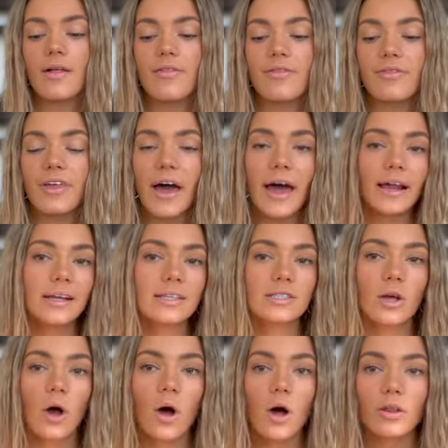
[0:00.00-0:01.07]
That is
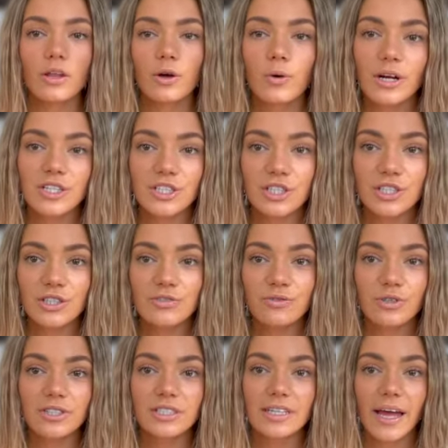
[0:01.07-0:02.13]
all the questions
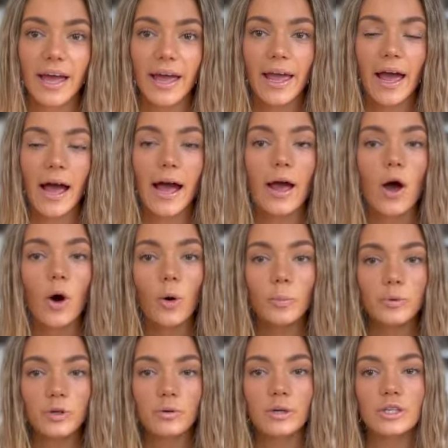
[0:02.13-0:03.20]
for today. I hope
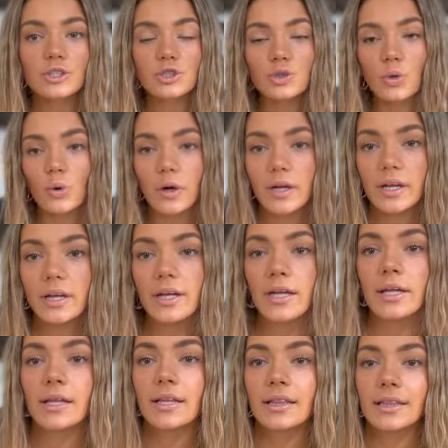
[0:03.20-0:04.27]
you enjoyed
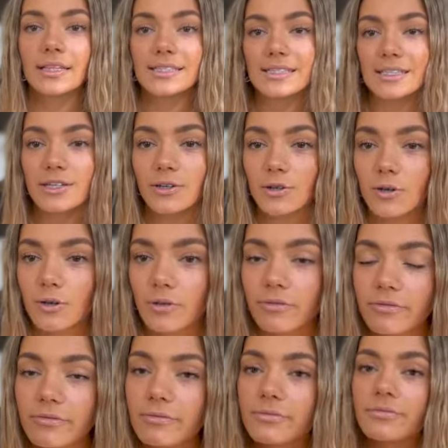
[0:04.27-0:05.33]
this little
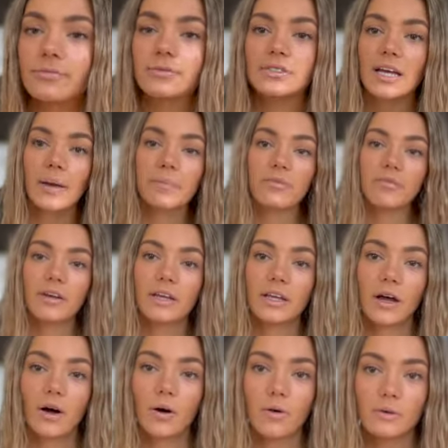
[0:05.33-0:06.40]
type of
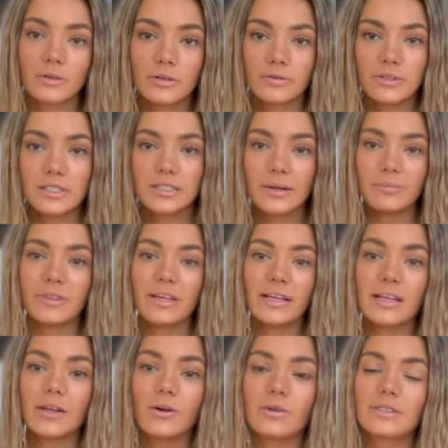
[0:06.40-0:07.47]
video. It's something a
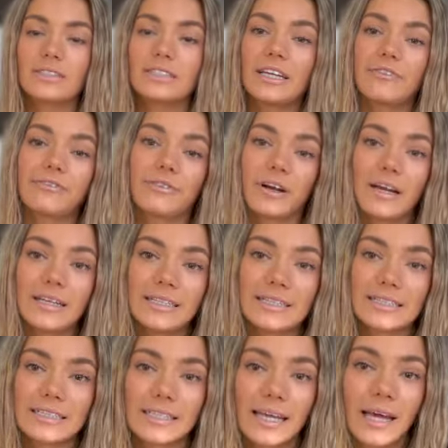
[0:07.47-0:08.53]
little
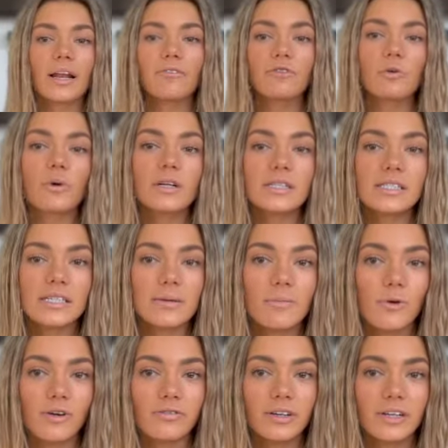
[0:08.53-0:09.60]
different. If you wanna see
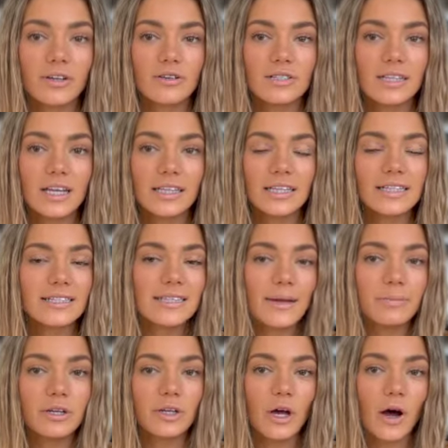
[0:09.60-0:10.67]
more videos like this, let
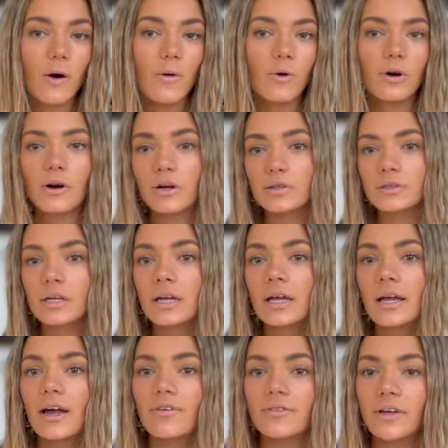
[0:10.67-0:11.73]
me know, or
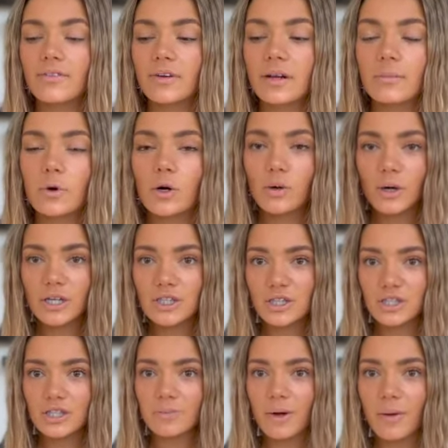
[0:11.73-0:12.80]
if you have any more
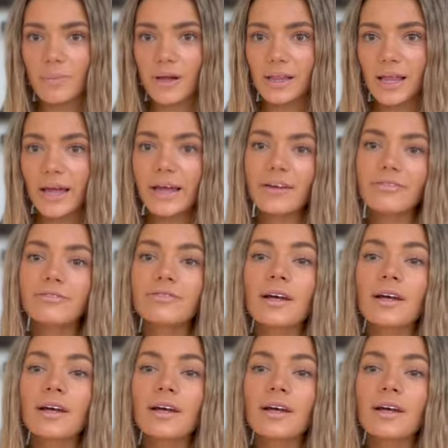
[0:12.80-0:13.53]
questions about my life,